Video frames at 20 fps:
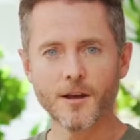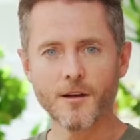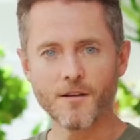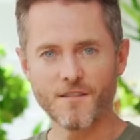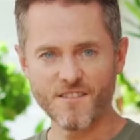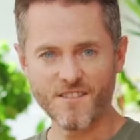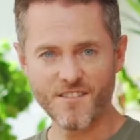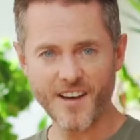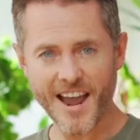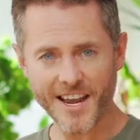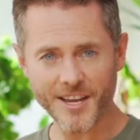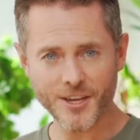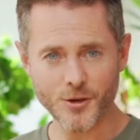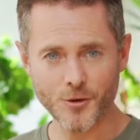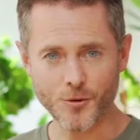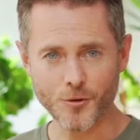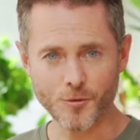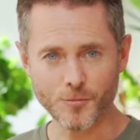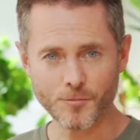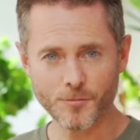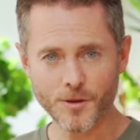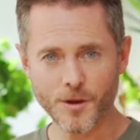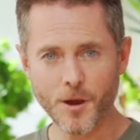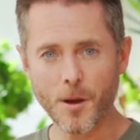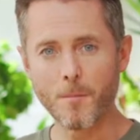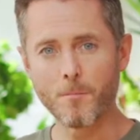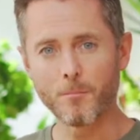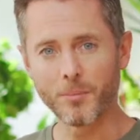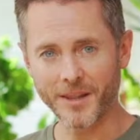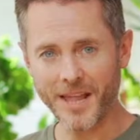vacuum,
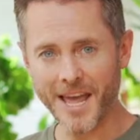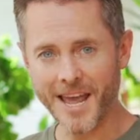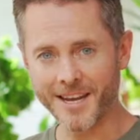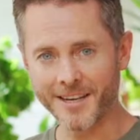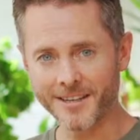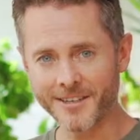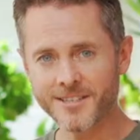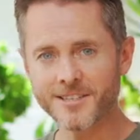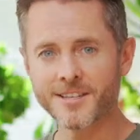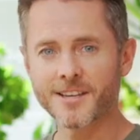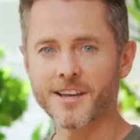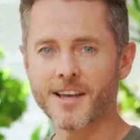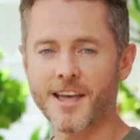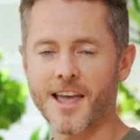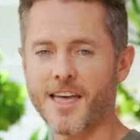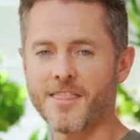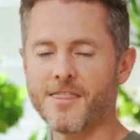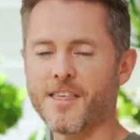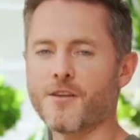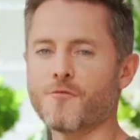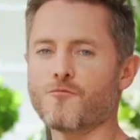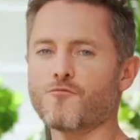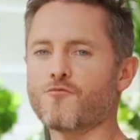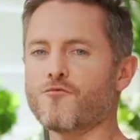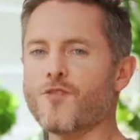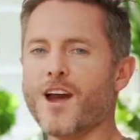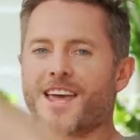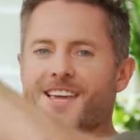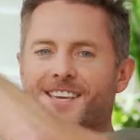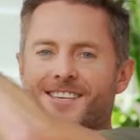blend, and then
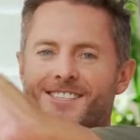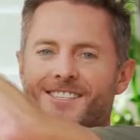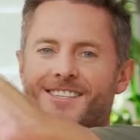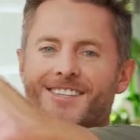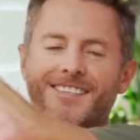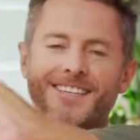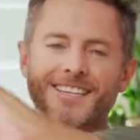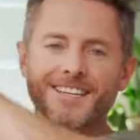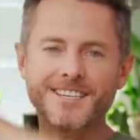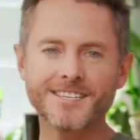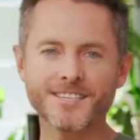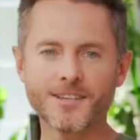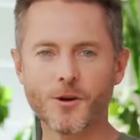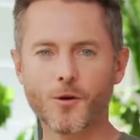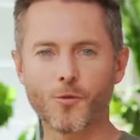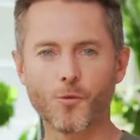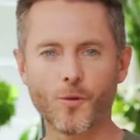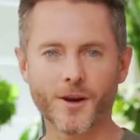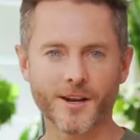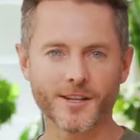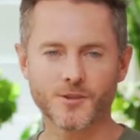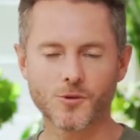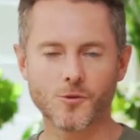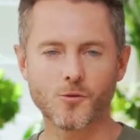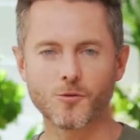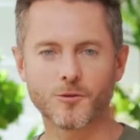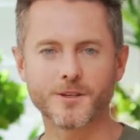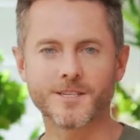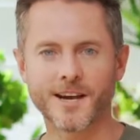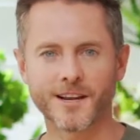raise the lid when it's
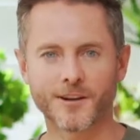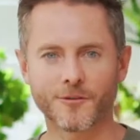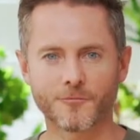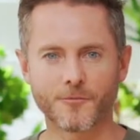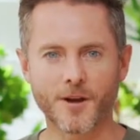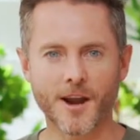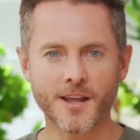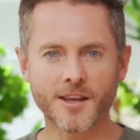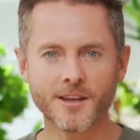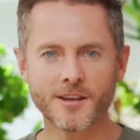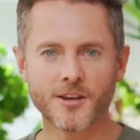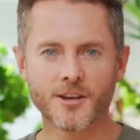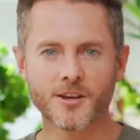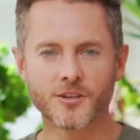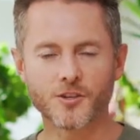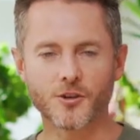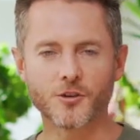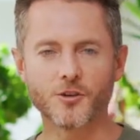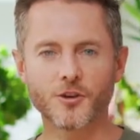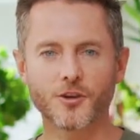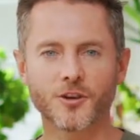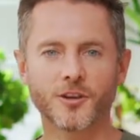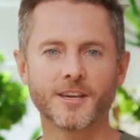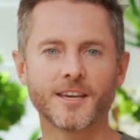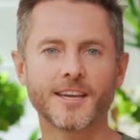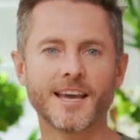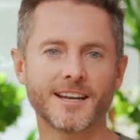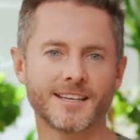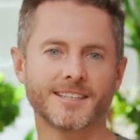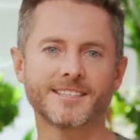all done and ready so you can
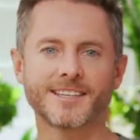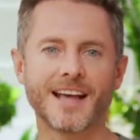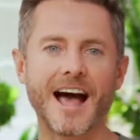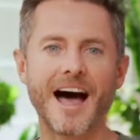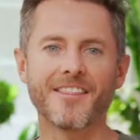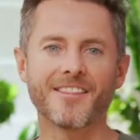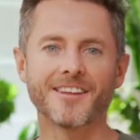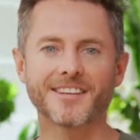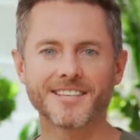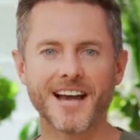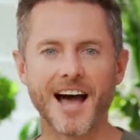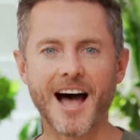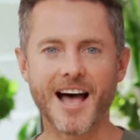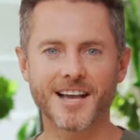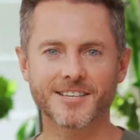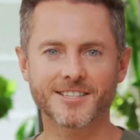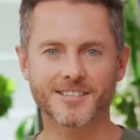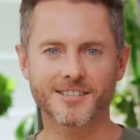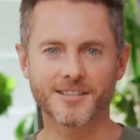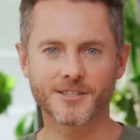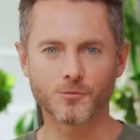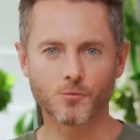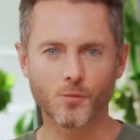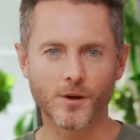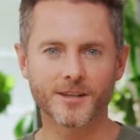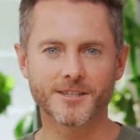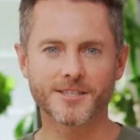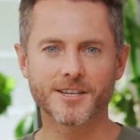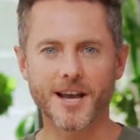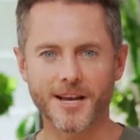get to other tasks as
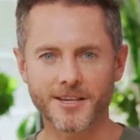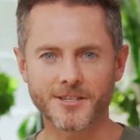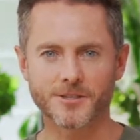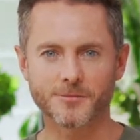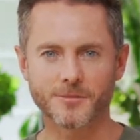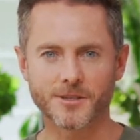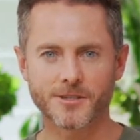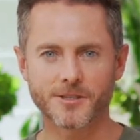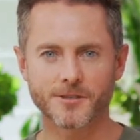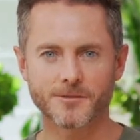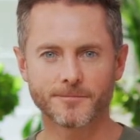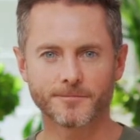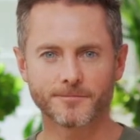well as customers.